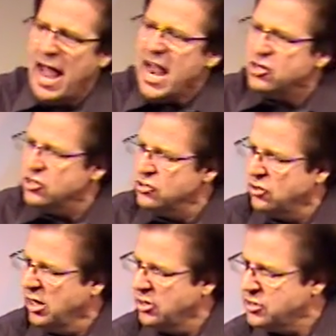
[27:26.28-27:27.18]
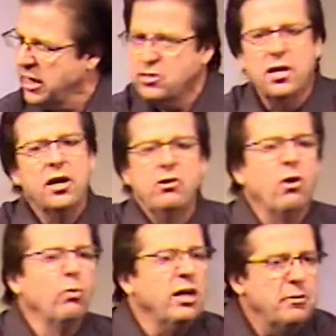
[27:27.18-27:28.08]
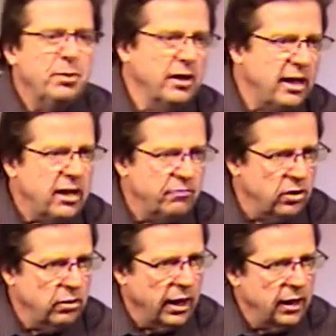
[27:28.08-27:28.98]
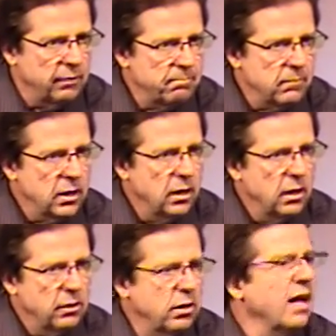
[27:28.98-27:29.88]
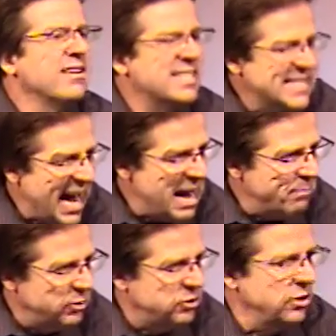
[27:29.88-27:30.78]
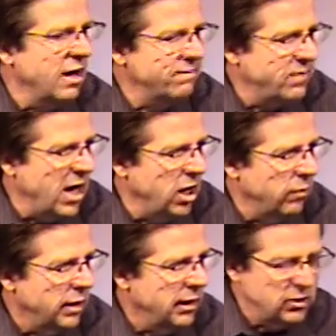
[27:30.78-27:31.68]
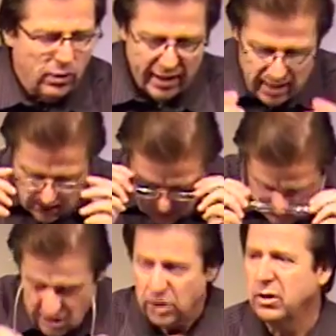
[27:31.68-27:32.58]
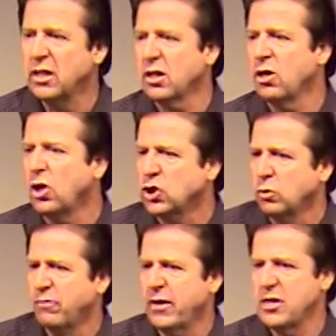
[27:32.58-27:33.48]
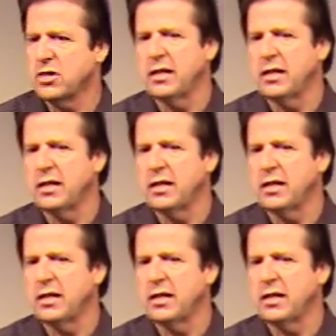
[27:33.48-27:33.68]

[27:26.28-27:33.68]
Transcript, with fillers: actions are not changed, don't really believe, do they? They're not disciples. They're not following. That's why, especially within the culture we're facing